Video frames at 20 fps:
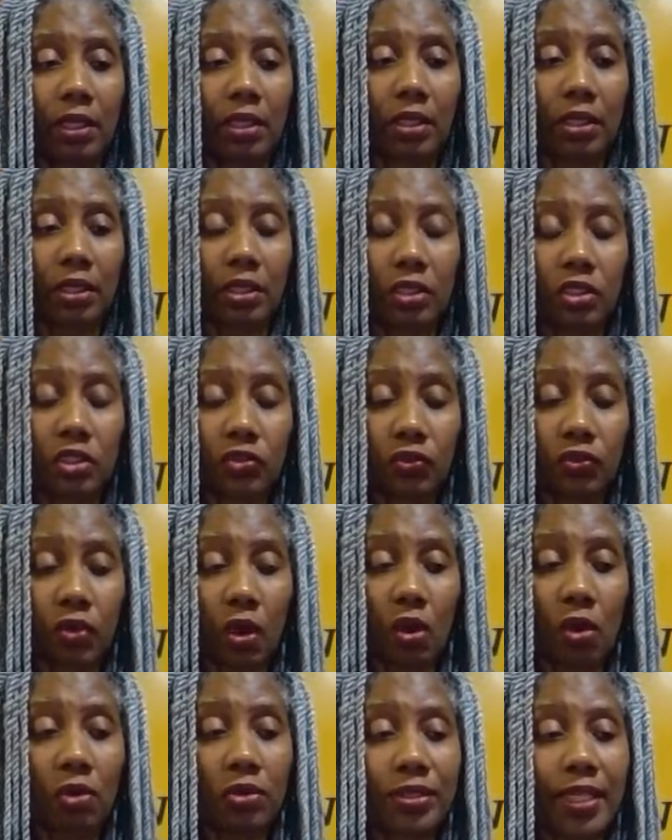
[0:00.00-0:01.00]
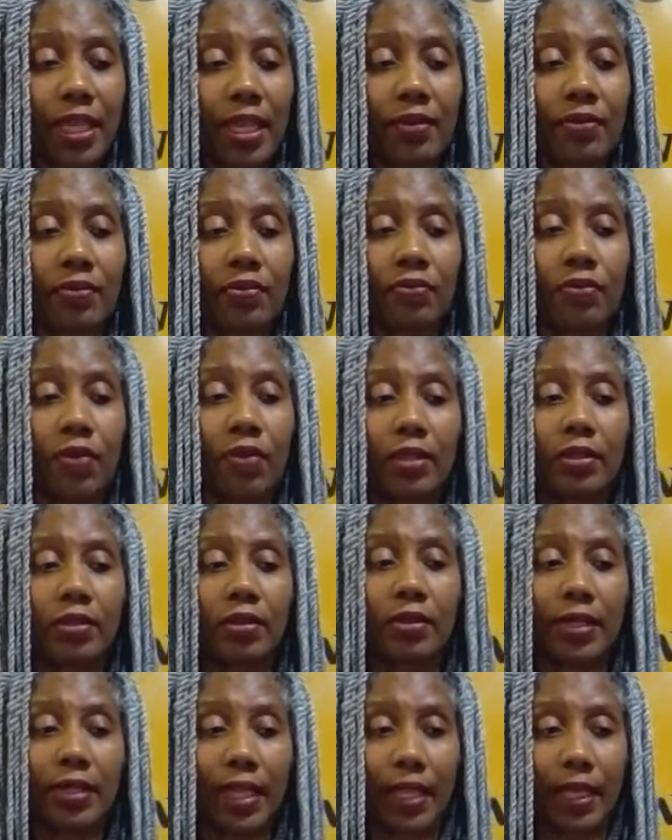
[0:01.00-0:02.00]
controls and
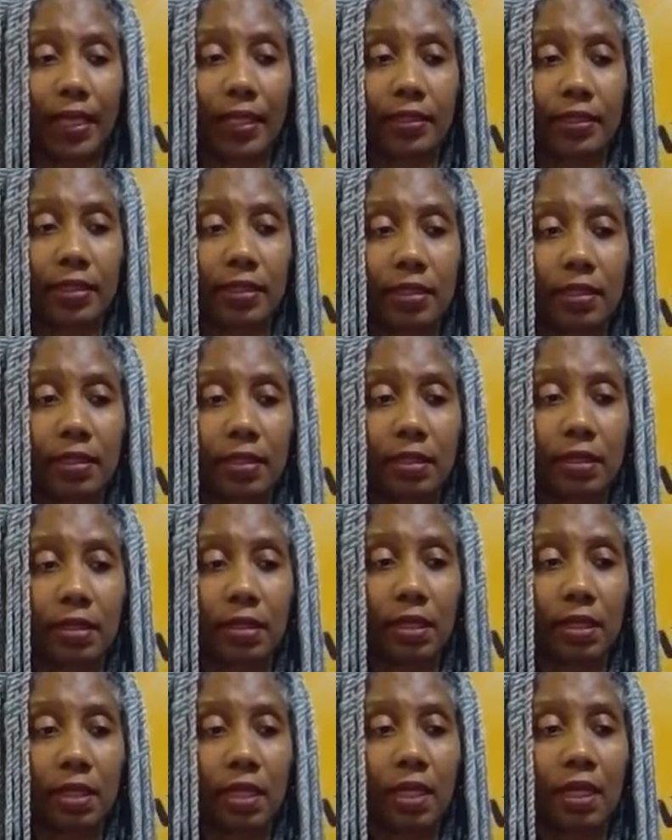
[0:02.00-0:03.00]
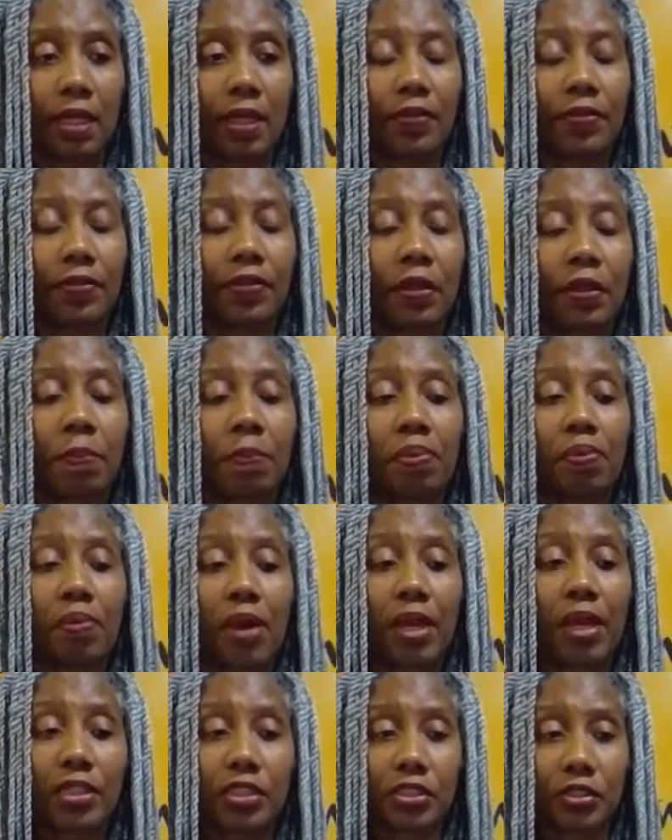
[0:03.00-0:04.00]
regulates the
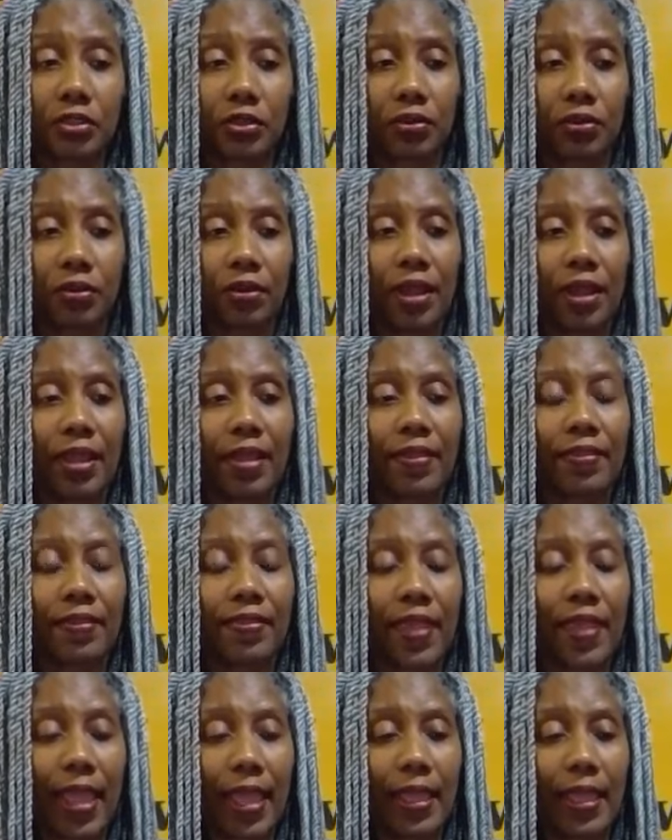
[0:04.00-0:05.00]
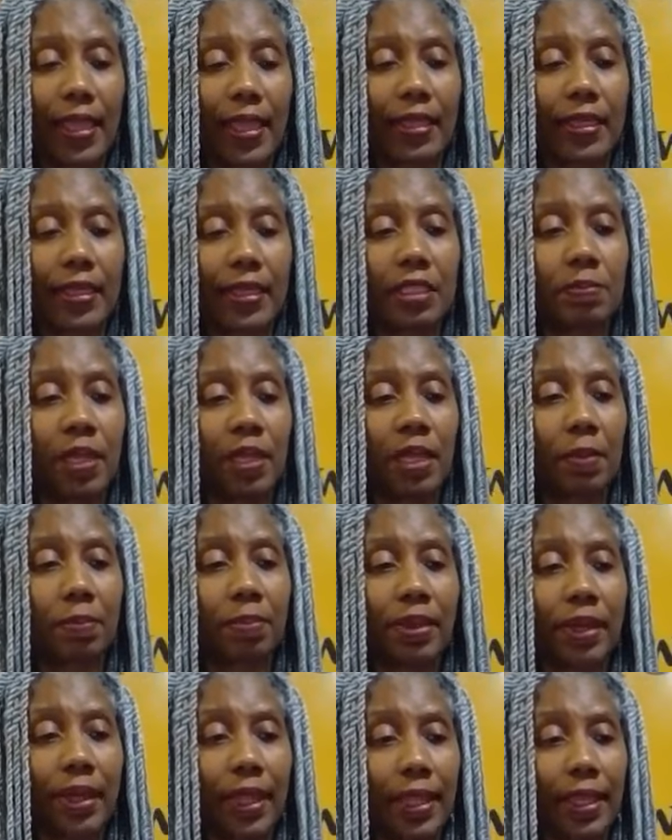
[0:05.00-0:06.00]
pressure that is
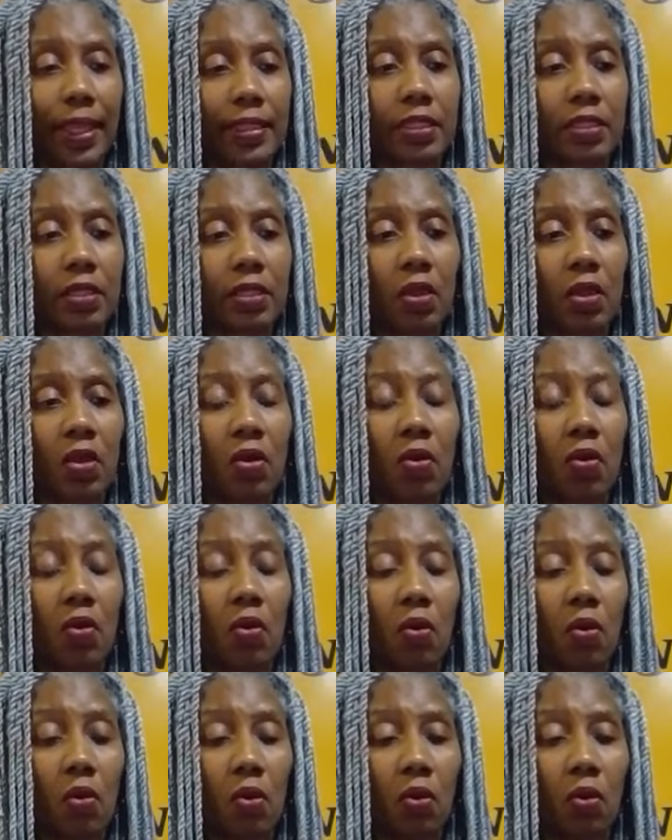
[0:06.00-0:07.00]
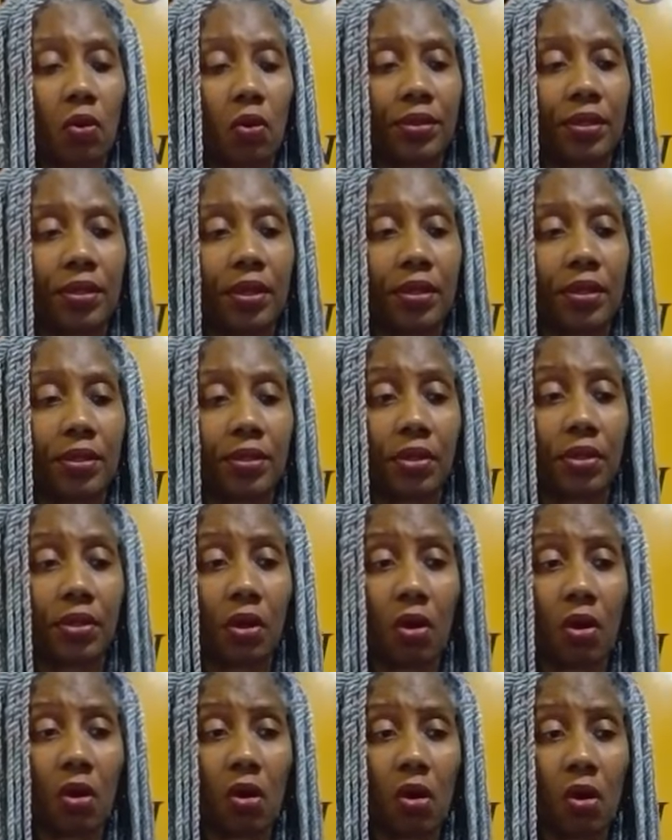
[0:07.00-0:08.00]
being placed on
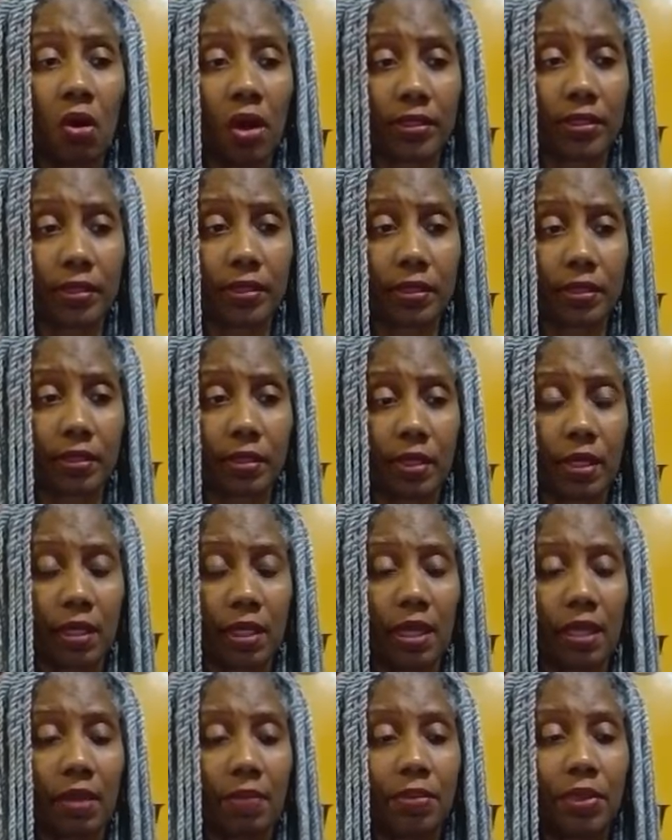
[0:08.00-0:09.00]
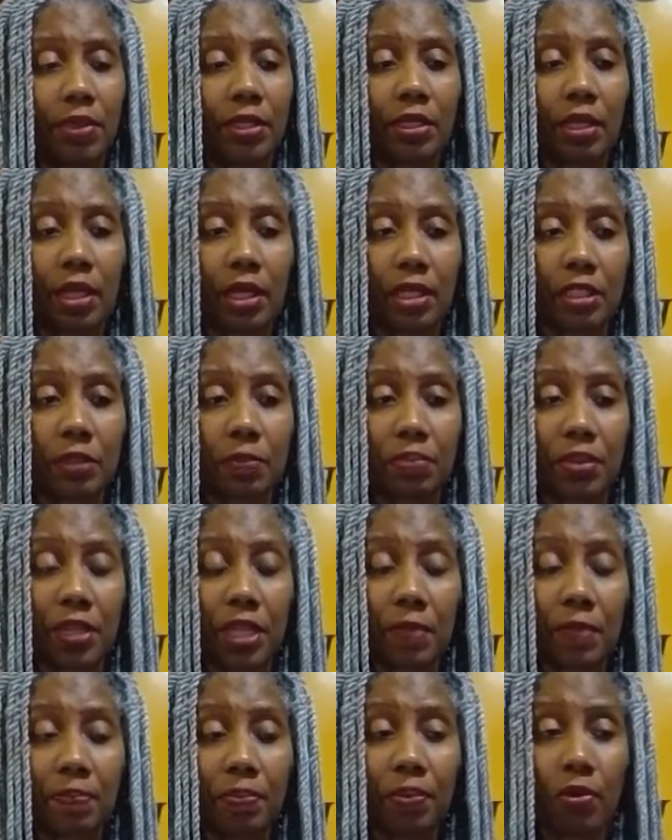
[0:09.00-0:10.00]
your heart. Because
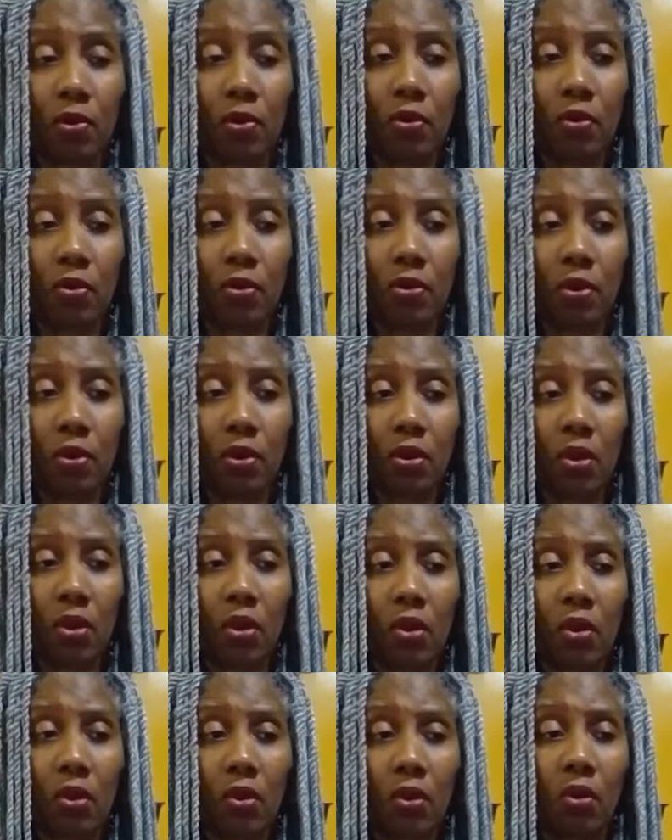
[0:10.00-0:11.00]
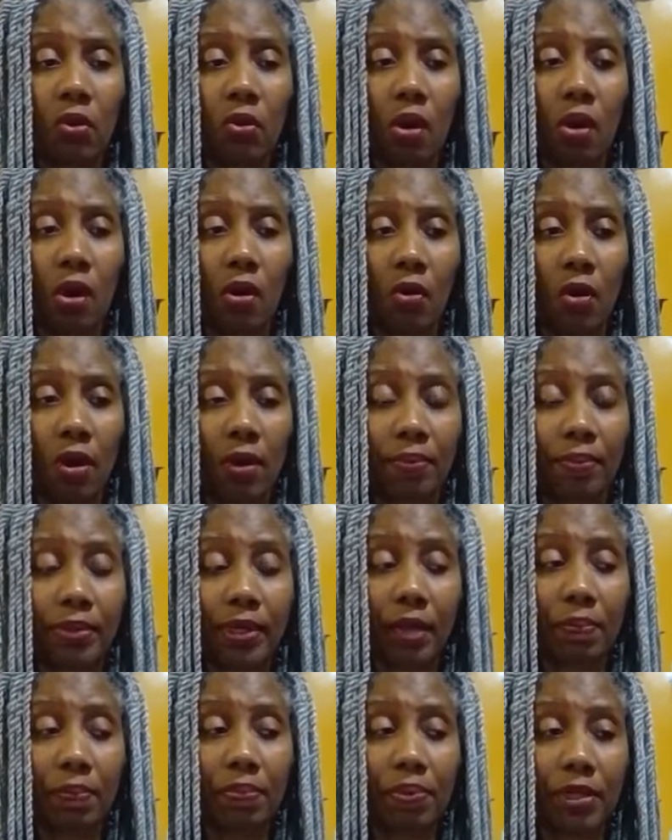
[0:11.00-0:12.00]
people who are on
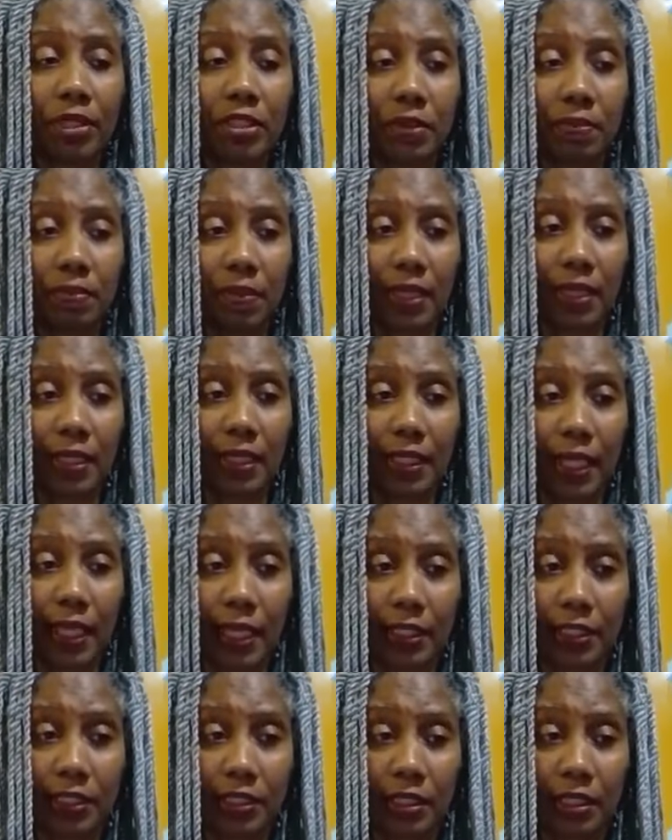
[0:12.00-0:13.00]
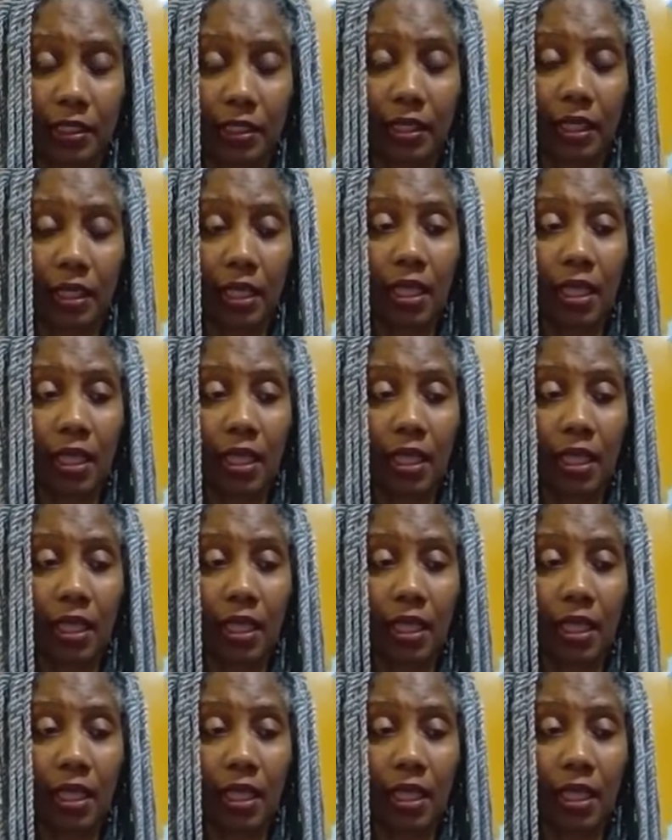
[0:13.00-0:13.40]
blood pressure medication